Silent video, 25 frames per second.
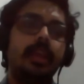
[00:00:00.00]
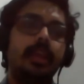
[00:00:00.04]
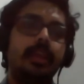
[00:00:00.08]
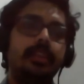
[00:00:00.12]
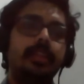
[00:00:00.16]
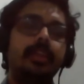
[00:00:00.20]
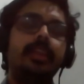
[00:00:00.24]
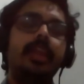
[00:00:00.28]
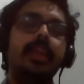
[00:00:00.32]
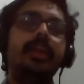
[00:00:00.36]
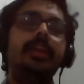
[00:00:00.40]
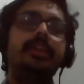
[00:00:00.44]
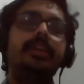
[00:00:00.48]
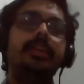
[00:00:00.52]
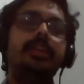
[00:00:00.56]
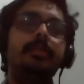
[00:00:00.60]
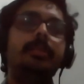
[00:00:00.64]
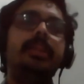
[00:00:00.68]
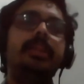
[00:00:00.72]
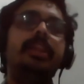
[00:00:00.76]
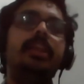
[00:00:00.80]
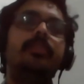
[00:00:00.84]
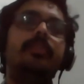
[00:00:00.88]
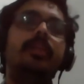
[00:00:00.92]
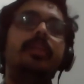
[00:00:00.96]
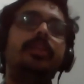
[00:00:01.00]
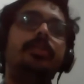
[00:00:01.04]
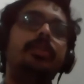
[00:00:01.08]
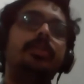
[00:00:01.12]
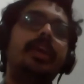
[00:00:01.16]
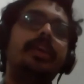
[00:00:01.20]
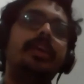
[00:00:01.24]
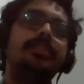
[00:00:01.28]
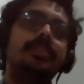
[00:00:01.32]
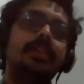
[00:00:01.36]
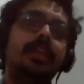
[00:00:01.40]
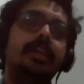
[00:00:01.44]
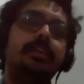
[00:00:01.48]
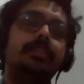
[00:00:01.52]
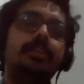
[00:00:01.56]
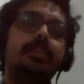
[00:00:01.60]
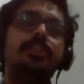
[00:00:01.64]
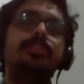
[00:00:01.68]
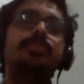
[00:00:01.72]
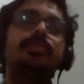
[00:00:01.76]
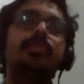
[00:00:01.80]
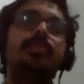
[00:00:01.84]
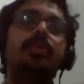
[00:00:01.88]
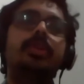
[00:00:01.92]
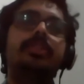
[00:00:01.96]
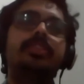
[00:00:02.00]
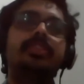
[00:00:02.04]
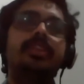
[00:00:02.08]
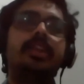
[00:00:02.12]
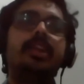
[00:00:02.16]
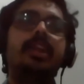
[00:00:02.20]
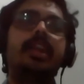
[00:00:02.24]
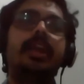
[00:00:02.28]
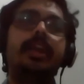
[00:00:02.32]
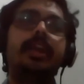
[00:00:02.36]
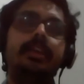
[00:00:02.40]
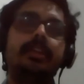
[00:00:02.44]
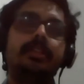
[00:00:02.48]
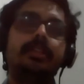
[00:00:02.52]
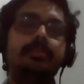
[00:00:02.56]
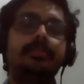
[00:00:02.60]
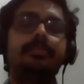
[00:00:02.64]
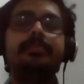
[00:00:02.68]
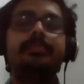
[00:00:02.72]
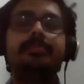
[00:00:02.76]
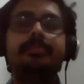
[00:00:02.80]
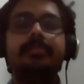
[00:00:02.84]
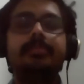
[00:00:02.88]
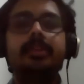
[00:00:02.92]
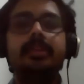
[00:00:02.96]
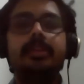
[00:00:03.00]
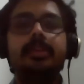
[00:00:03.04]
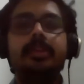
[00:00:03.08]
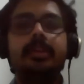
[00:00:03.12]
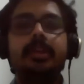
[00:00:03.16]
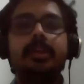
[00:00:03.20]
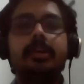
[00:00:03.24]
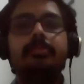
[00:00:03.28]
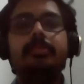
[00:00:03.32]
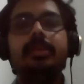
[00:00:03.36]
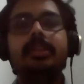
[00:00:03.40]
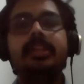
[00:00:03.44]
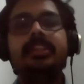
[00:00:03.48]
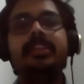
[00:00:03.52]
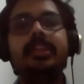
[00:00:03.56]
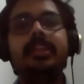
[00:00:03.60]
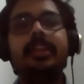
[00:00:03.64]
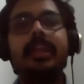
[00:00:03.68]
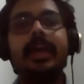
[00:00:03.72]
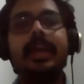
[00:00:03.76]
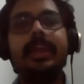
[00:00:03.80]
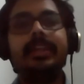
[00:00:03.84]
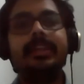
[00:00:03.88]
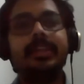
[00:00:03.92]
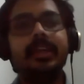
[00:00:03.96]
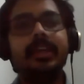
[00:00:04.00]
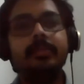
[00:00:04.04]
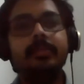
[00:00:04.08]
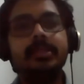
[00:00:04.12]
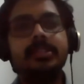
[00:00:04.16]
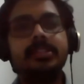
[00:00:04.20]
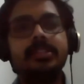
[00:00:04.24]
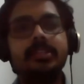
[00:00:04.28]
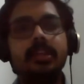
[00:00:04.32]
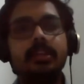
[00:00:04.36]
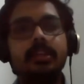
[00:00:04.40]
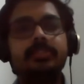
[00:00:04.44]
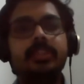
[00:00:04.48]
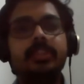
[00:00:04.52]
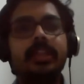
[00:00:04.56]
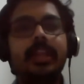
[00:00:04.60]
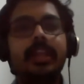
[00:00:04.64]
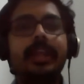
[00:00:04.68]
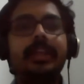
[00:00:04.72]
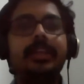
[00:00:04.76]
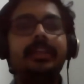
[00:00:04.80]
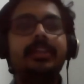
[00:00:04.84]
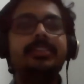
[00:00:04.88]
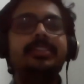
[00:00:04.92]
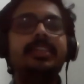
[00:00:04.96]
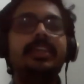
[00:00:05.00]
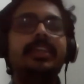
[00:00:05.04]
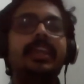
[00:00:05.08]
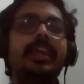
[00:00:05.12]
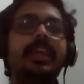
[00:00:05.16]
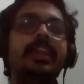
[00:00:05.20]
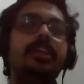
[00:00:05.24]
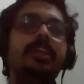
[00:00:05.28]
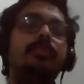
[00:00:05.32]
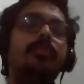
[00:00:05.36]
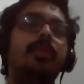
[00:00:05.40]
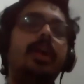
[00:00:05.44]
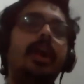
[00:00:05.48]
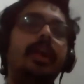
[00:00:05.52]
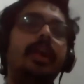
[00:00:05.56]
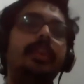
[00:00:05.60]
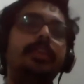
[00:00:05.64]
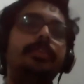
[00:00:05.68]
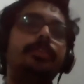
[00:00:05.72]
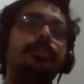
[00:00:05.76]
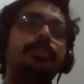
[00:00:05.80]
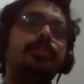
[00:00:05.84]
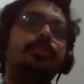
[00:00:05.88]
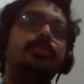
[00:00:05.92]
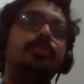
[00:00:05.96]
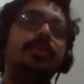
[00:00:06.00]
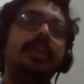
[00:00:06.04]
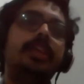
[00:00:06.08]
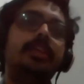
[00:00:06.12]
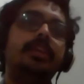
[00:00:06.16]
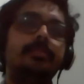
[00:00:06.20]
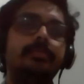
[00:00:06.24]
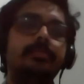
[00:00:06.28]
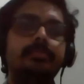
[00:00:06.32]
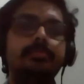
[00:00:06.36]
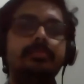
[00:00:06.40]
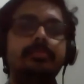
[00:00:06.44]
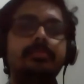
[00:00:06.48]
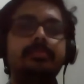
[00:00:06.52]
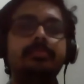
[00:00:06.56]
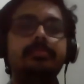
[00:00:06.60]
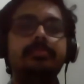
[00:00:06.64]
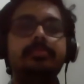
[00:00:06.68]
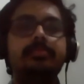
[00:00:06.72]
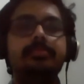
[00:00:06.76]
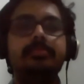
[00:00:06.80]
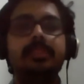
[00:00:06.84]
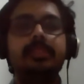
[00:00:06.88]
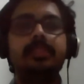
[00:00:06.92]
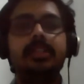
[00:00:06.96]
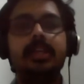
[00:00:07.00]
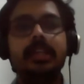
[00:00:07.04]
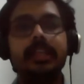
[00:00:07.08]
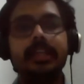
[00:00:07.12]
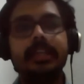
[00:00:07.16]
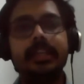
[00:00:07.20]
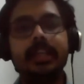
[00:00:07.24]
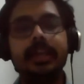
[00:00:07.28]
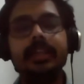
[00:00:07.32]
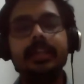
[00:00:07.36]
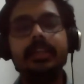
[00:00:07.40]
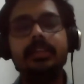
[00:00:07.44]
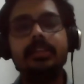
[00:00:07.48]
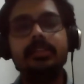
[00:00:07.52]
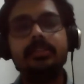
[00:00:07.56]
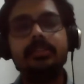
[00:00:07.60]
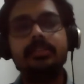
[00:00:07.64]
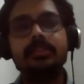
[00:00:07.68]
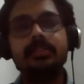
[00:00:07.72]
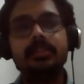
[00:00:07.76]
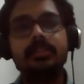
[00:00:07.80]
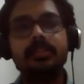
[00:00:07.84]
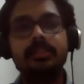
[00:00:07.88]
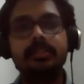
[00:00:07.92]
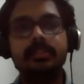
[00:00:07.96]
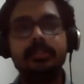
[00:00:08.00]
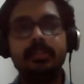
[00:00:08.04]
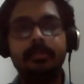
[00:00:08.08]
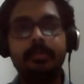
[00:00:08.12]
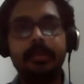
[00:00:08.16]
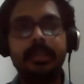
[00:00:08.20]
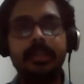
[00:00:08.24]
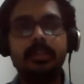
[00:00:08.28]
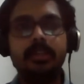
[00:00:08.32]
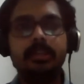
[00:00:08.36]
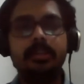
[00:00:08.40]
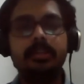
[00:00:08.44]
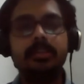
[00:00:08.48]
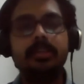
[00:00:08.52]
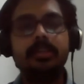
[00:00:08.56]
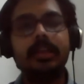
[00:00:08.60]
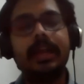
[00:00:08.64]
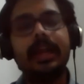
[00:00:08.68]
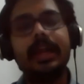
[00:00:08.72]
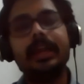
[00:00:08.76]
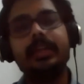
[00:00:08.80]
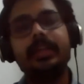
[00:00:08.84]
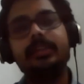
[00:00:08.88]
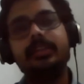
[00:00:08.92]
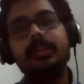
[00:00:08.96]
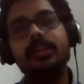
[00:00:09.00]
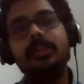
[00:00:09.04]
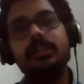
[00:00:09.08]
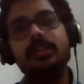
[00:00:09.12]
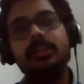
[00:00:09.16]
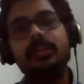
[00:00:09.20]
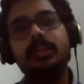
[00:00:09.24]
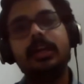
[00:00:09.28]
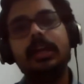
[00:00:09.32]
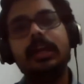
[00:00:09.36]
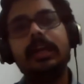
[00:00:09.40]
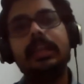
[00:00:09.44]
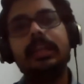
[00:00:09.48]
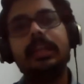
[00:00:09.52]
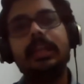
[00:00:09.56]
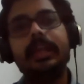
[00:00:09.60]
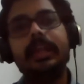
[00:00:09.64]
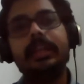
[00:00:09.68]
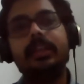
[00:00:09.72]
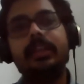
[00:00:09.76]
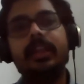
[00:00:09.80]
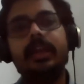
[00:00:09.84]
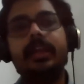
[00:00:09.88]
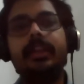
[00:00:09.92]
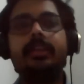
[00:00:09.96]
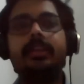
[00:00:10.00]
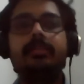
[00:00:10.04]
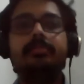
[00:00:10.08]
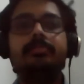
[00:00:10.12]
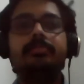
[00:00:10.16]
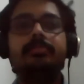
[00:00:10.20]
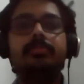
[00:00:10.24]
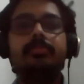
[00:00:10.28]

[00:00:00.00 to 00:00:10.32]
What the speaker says: In the nighttime, in a way, you can say there is no sunlight. But in the nighttime itself, the night is again divided into three: the early night, the mid, and the late night.